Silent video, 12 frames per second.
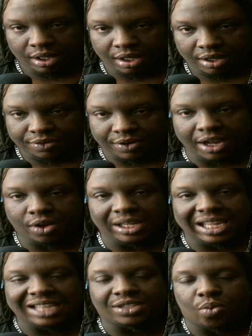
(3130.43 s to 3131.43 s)
Freya
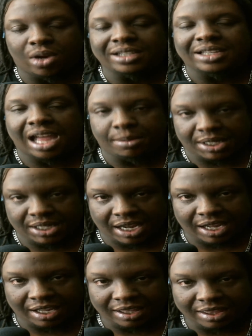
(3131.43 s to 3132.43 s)
only eats 1 time a
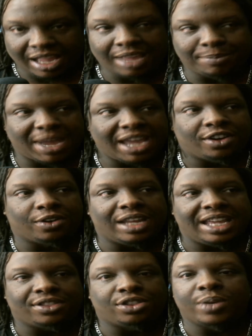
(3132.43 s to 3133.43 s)
day. They made her
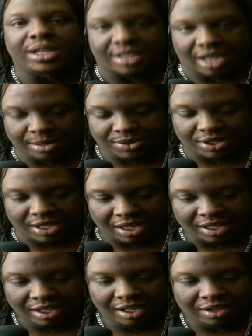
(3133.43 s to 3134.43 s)
eat 3 times a
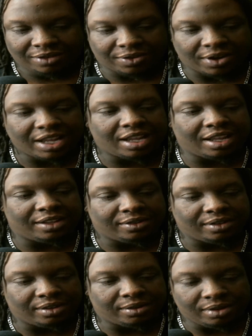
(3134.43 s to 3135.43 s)
day. Freya
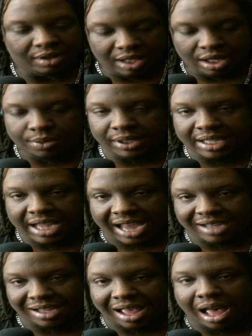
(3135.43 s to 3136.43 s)
literally
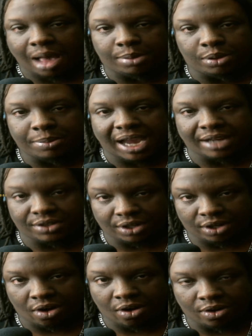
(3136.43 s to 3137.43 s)
had to hobble back to the
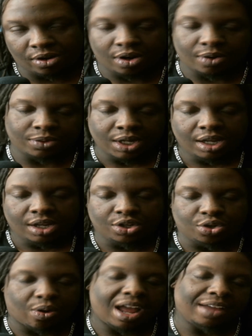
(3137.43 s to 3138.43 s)
car on our
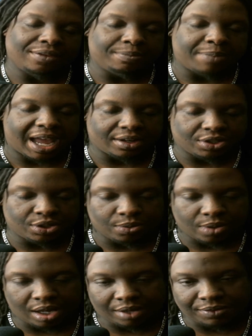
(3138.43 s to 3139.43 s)
drive back
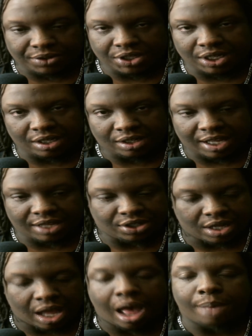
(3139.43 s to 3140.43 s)
to Virginia, like
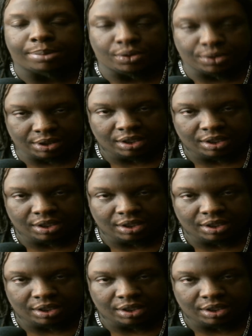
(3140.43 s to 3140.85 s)
she hobbled.